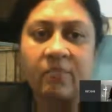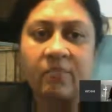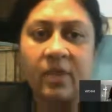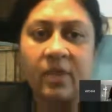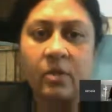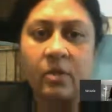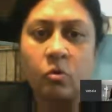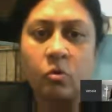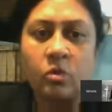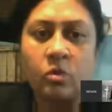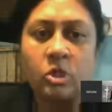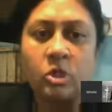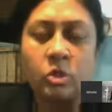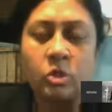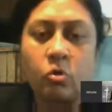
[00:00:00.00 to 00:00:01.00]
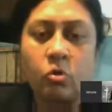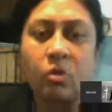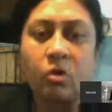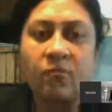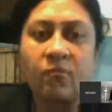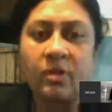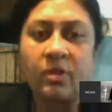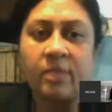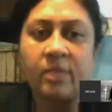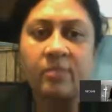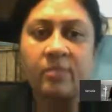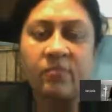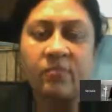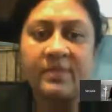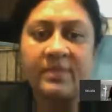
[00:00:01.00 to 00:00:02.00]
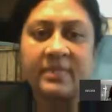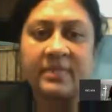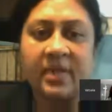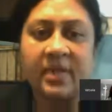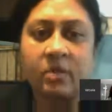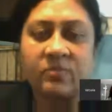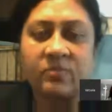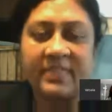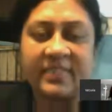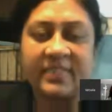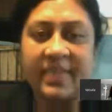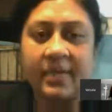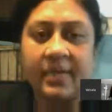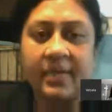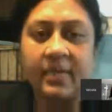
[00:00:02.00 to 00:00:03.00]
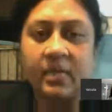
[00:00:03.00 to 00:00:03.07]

front owner should offer him the first right of sale.